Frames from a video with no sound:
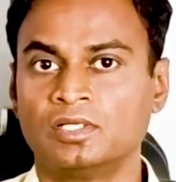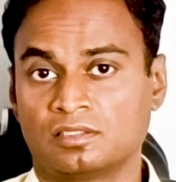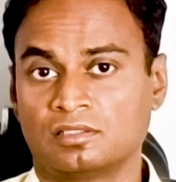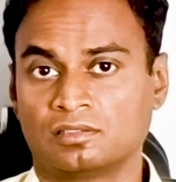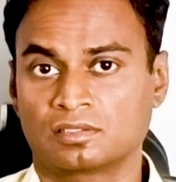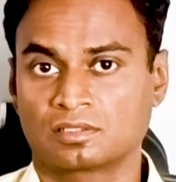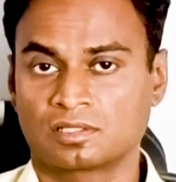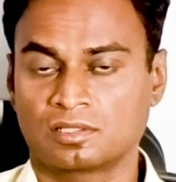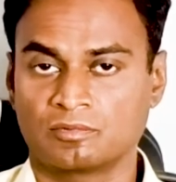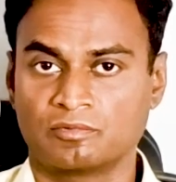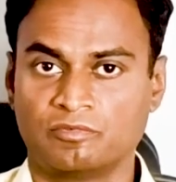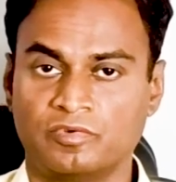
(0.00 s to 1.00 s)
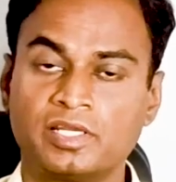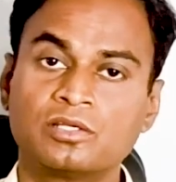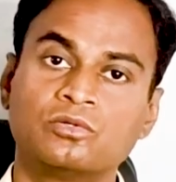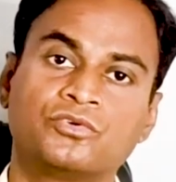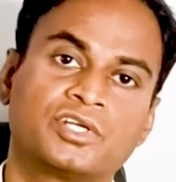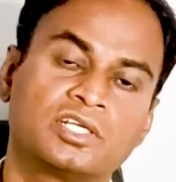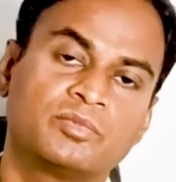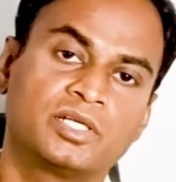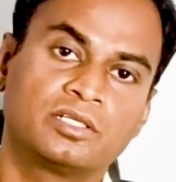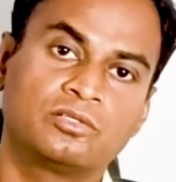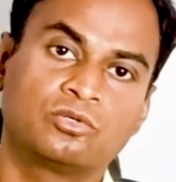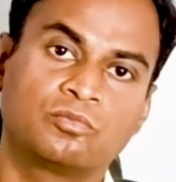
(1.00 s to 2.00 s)
there are very good treatment
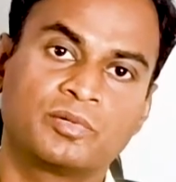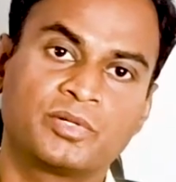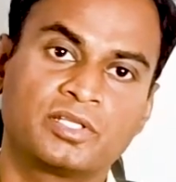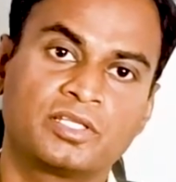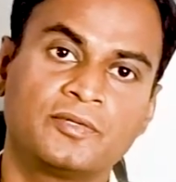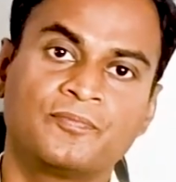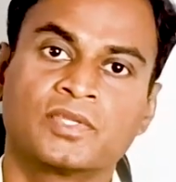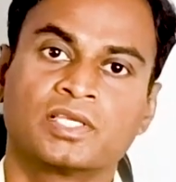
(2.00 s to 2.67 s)
in homeopathy.